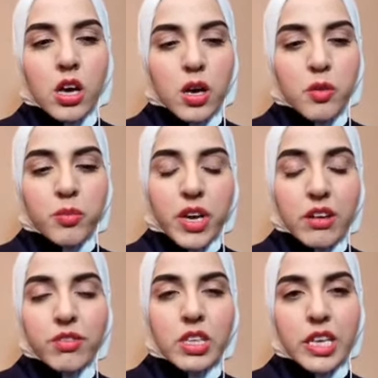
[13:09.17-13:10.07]
um,
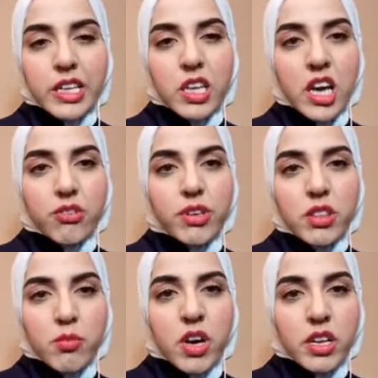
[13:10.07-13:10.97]
caffeine can
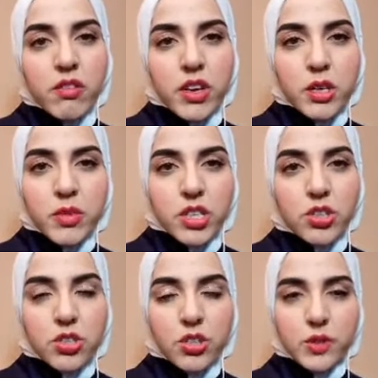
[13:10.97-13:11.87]
dehydrate the body very
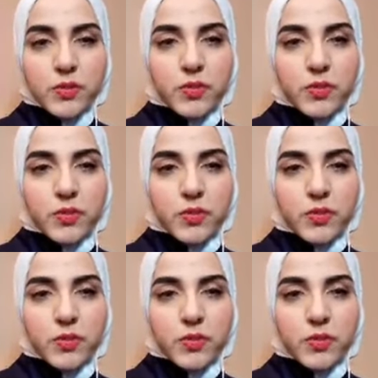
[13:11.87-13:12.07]
much.